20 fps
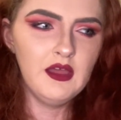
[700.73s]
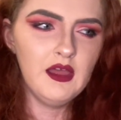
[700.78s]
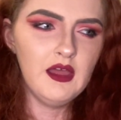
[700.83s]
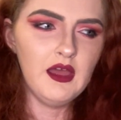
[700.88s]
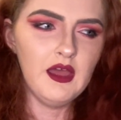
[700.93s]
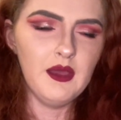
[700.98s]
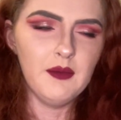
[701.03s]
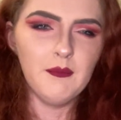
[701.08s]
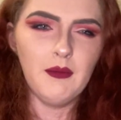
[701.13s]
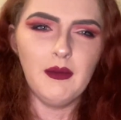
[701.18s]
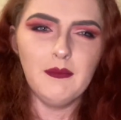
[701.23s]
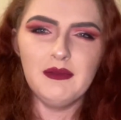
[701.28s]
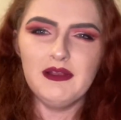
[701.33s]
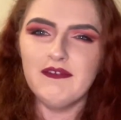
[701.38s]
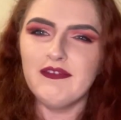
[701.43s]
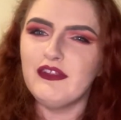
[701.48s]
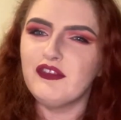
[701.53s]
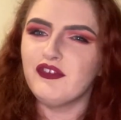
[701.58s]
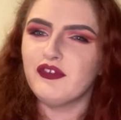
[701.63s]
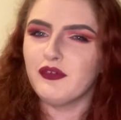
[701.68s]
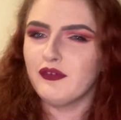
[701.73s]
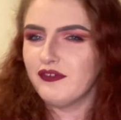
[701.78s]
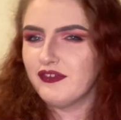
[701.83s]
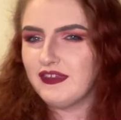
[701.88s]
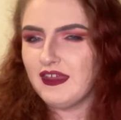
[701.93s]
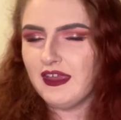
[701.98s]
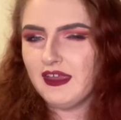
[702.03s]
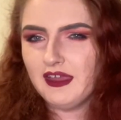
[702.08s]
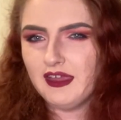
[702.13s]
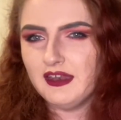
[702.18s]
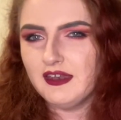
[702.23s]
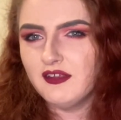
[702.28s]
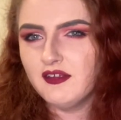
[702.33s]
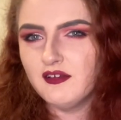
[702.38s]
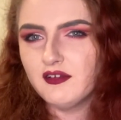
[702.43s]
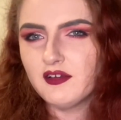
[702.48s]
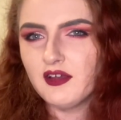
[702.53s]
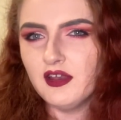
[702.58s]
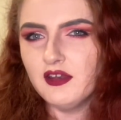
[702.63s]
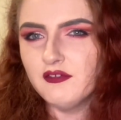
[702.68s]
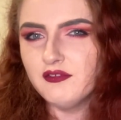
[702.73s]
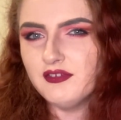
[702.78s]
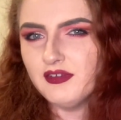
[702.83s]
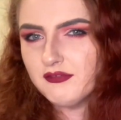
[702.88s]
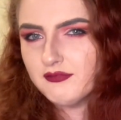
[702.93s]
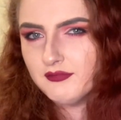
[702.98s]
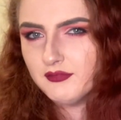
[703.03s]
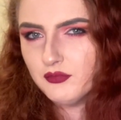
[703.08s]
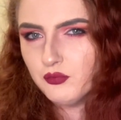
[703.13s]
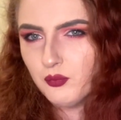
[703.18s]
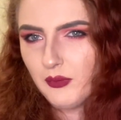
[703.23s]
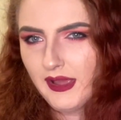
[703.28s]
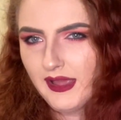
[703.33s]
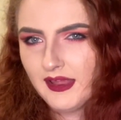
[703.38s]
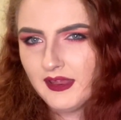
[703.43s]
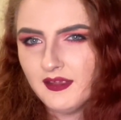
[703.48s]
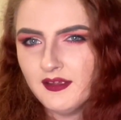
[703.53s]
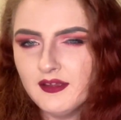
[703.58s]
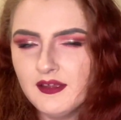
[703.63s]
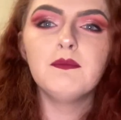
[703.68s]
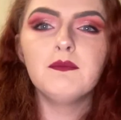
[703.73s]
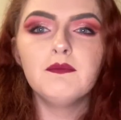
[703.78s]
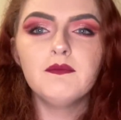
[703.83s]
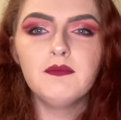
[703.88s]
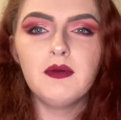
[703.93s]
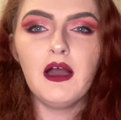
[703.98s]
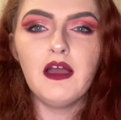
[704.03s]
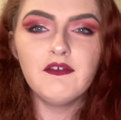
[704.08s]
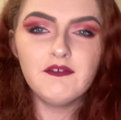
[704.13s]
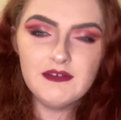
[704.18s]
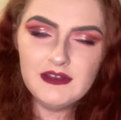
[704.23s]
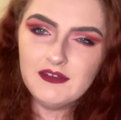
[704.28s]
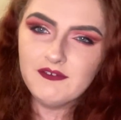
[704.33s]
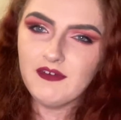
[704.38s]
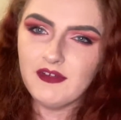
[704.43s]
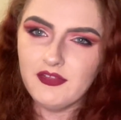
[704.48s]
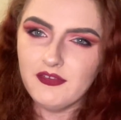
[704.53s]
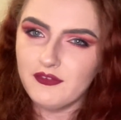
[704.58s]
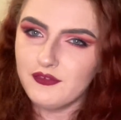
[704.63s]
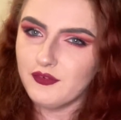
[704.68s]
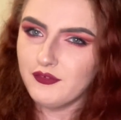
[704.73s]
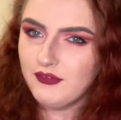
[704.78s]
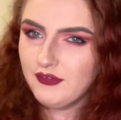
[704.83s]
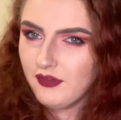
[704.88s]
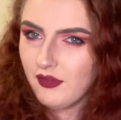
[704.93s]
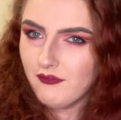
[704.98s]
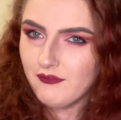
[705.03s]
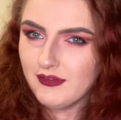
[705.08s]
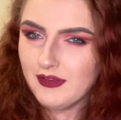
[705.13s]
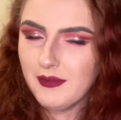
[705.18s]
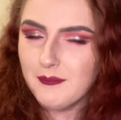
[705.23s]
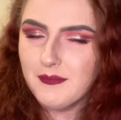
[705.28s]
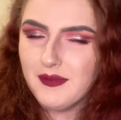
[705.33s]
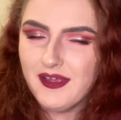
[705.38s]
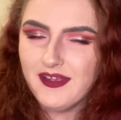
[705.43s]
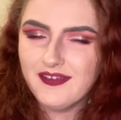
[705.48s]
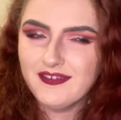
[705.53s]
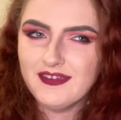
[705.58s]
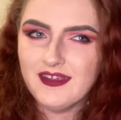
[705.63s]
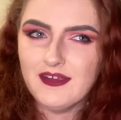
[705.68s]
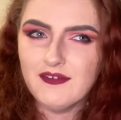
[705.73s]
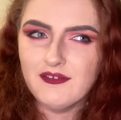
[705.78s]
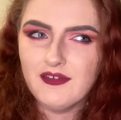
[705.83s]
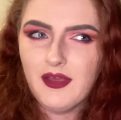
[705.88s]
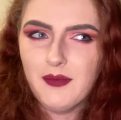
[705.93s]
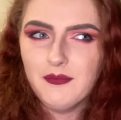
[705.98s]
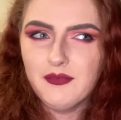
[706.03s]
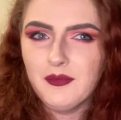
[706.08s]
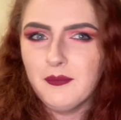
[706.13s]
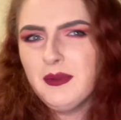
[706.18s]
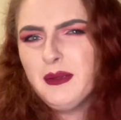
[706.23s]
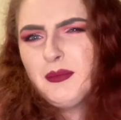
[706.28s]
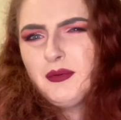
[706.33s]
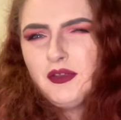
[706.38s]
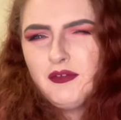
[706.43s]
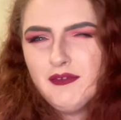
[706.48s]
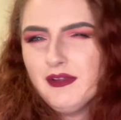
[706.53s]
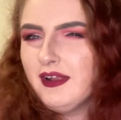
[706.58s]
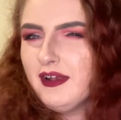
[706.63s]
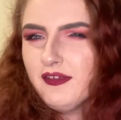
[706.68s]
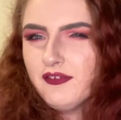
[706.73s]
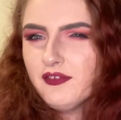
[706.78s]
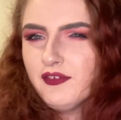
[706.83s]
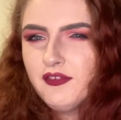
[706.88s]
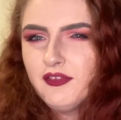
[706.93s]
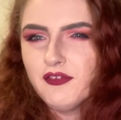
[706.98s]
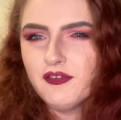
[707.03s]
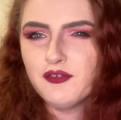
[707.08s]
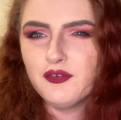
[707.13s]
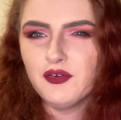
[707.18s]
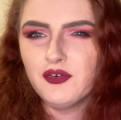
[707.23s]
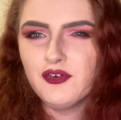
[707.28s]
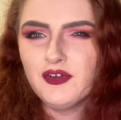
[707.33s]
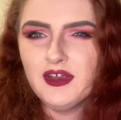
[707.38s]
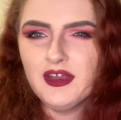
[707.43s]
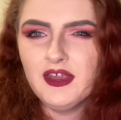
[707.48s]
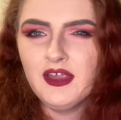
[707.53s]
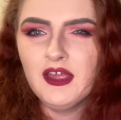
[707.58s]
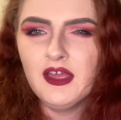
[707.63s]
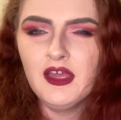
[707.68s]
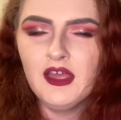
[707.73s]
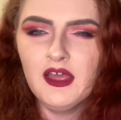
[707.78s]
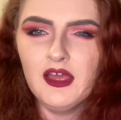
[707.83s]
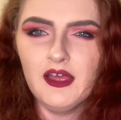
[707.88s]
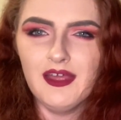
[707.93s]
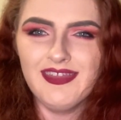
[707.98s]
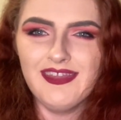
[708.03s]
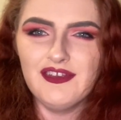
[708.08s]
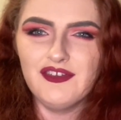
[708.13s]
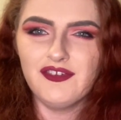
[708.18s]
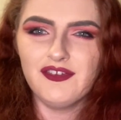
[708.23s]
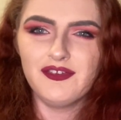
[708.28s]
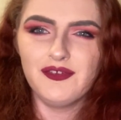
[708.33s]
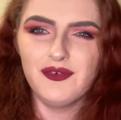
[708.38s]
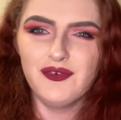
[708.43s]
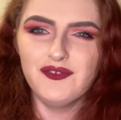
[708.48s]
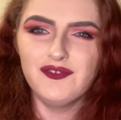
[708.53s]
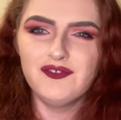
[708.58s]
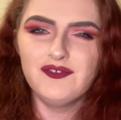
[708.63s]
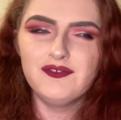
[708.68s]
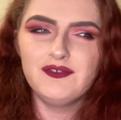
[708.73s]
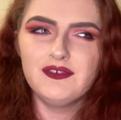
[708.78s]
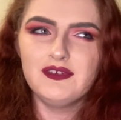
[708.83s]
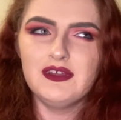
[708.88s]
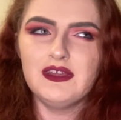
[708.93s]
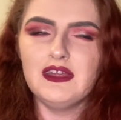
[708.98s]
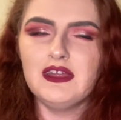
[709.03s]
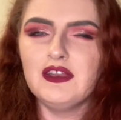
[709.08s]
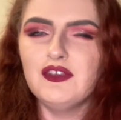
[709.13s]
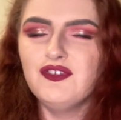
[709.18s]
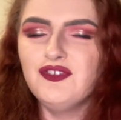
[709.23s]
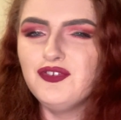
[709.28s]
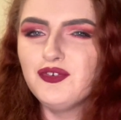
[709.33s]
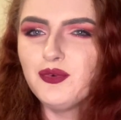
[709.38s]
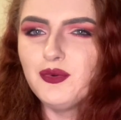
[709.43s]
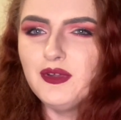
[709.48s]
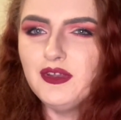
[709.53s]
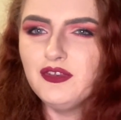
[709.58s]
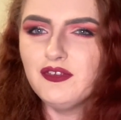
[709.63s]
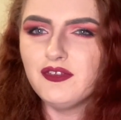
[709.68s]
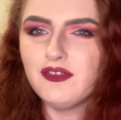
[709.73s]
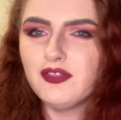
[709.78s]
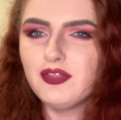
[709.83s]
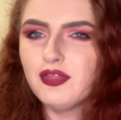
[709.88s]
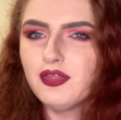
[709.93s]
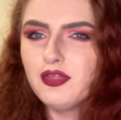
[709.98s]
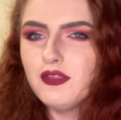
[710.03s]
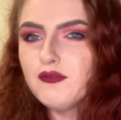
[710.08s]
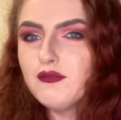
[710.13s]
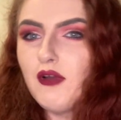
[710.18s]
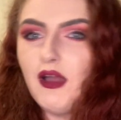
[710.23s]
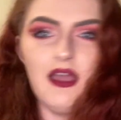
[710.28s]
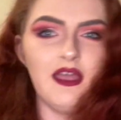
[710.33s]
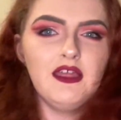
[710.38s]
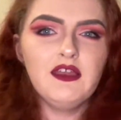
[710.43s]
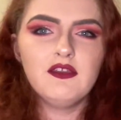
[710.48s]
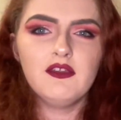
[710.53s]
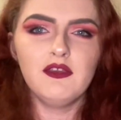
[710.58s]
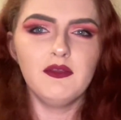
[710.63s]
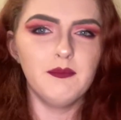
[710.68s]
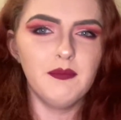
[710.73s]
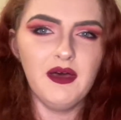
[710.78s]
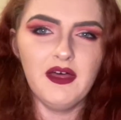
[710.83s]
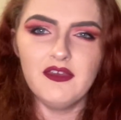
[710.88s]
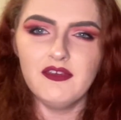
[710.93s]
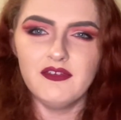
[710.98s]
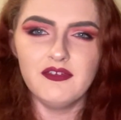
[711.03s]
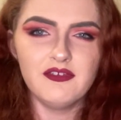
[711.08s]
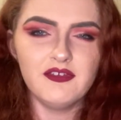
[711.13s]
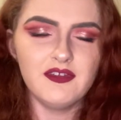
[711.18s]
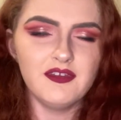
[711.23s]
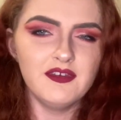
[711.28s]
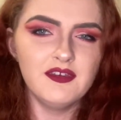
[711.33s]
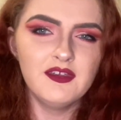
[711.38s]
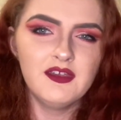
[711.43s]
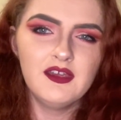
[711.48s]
I believe they just sort of say it in a kind of different way. But I really find the stories overly immersive. Some people don't really listen to the story and they just sort of enjoy just the ride and the puns and